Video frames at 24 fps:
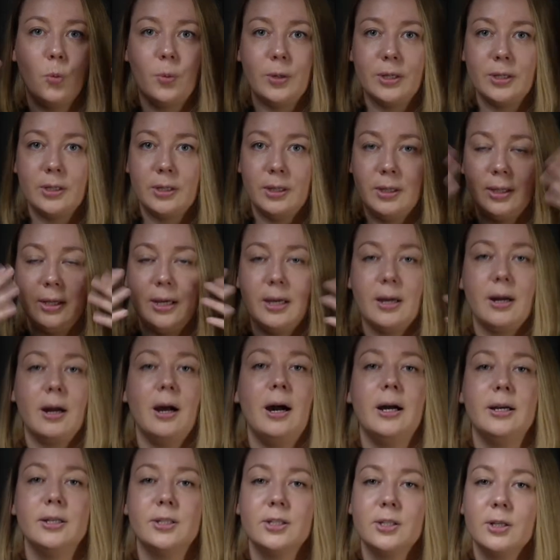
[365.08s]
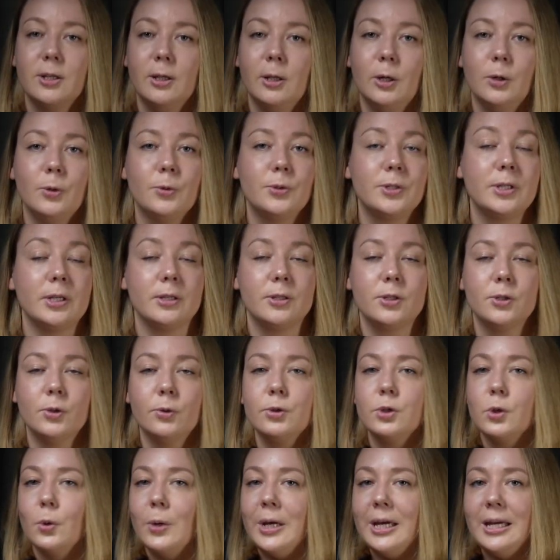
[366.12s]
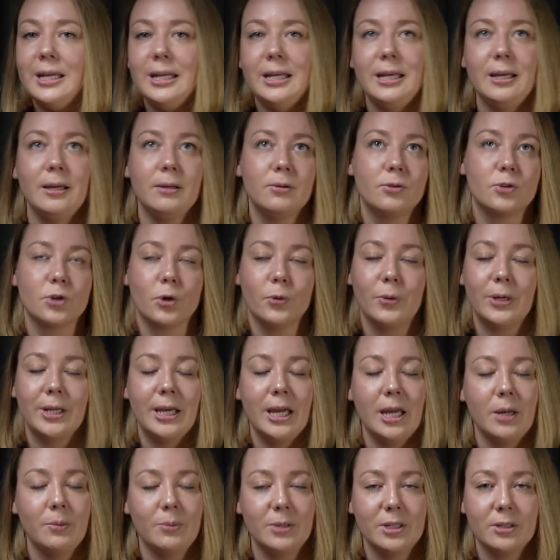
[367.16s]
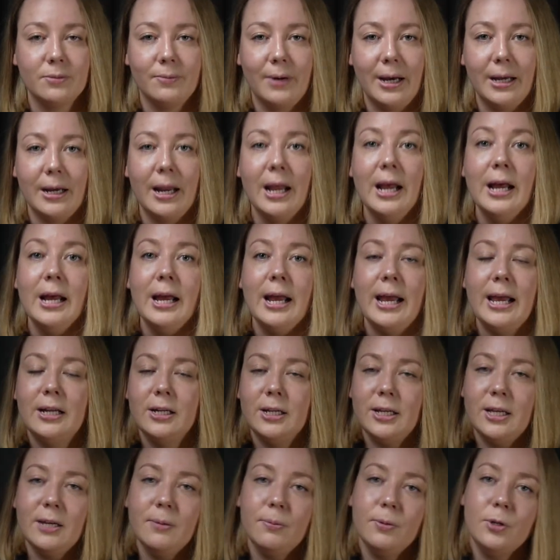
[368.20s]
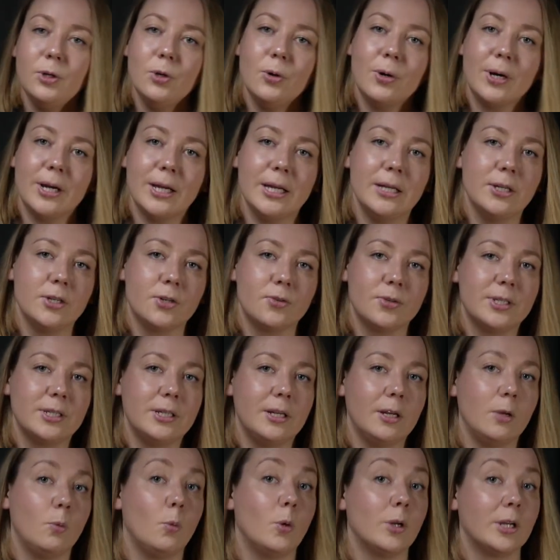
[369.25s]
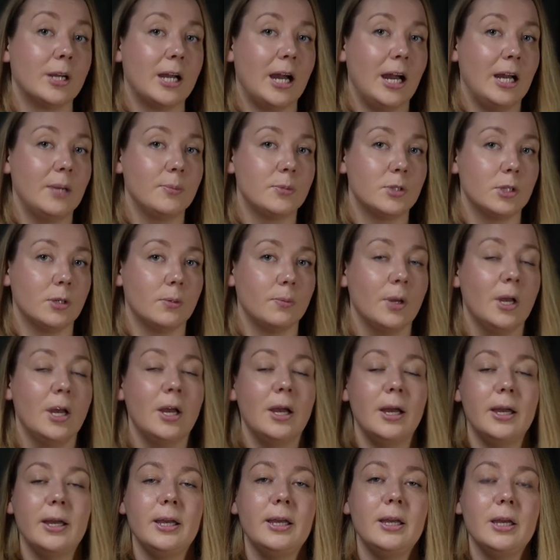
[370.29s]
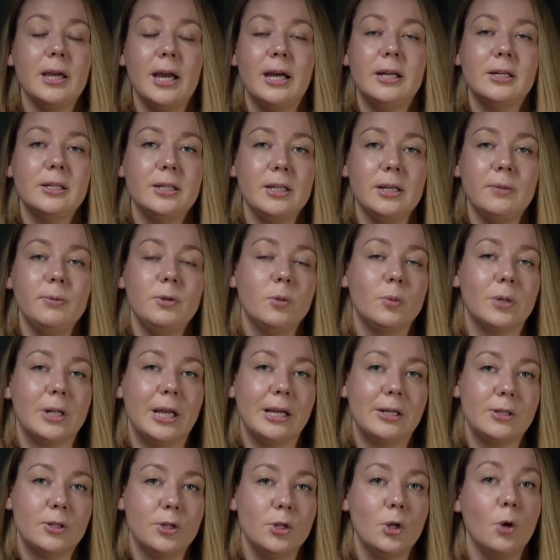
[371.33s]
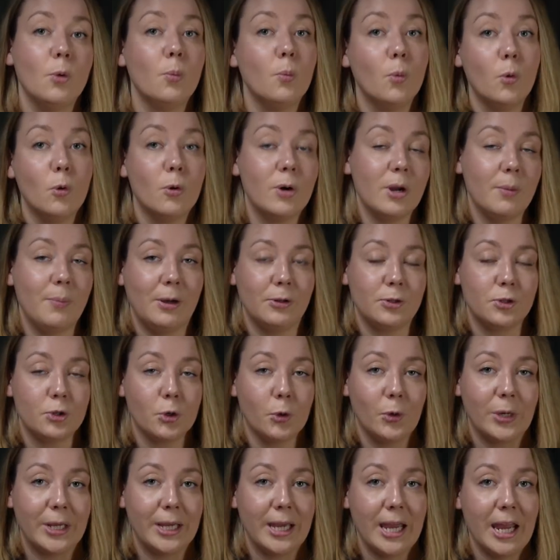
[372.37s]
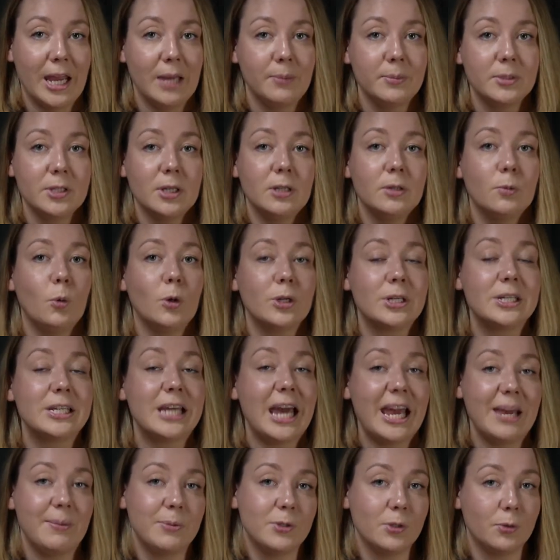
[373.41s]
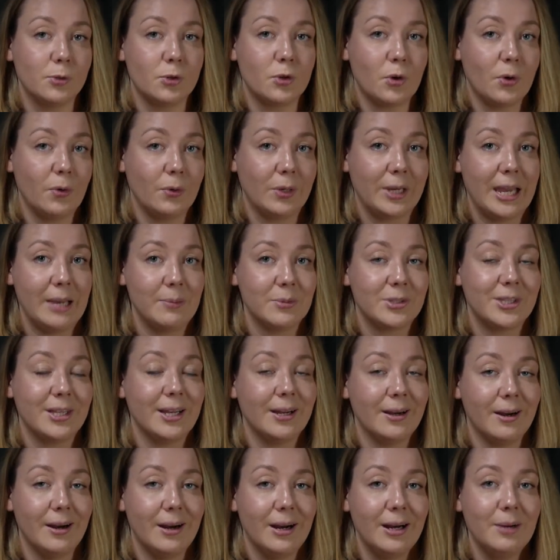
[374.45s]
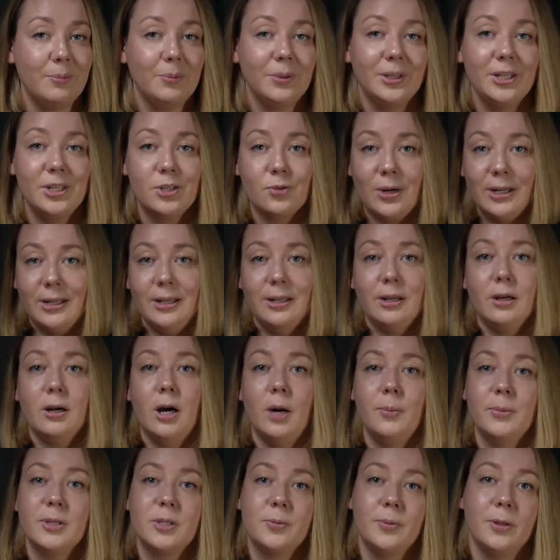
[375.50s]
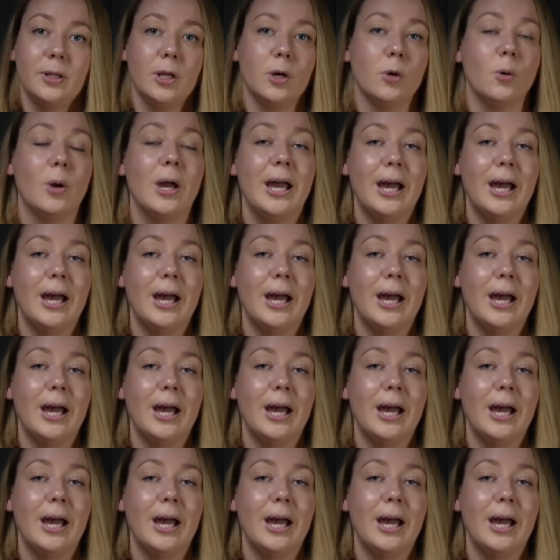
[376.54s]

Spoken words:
with their eyes closed and so on. So any drawing game is fine. And if you are interested in what kinds of, and if you would like to know more about drawing games and what types of drawing games there are, please write in the comments below.